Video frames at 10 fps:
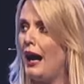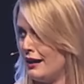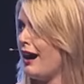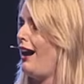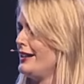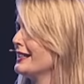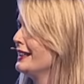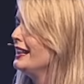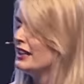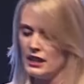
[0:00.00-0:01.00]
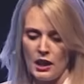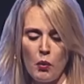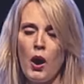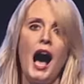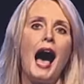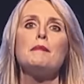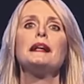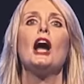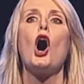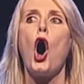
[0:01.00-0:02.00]
are God. You know what? I'm
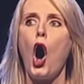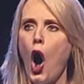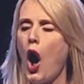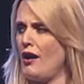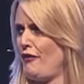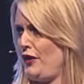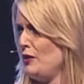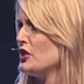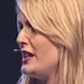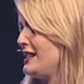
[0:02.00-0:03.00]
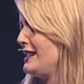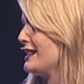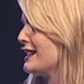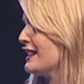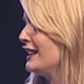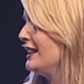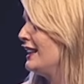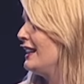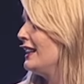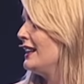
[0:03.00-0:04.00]
in awe of you, Jesus.
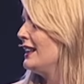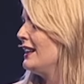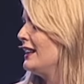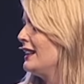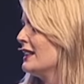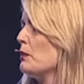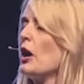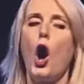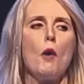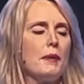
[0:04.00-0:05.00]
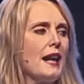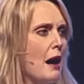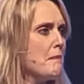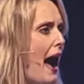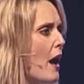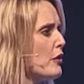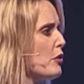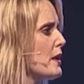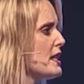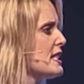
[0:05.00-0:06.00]
That we open our
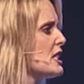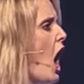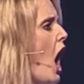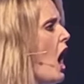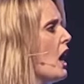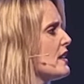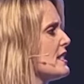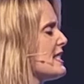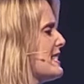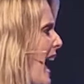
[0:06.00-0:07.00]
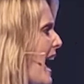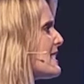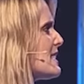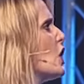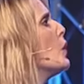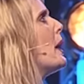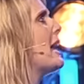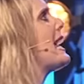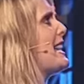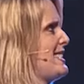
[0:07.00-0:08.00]
mouth with a song that says who
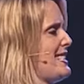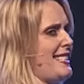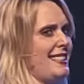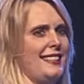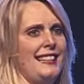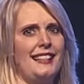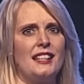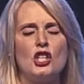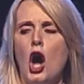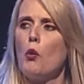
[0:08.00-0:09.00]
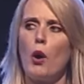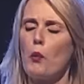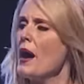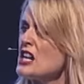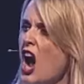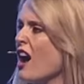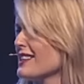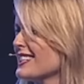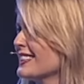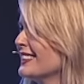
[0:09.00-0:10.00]
he is. Not what we're
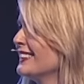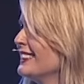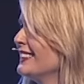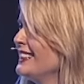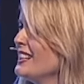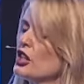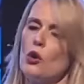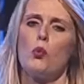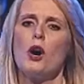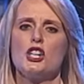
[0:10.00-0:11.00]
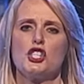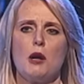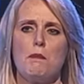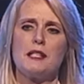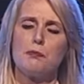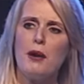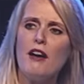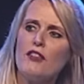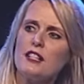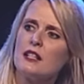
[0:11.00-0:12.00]
not. That worship is
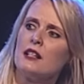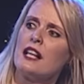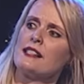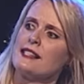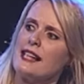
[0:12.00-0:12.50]
pivotal and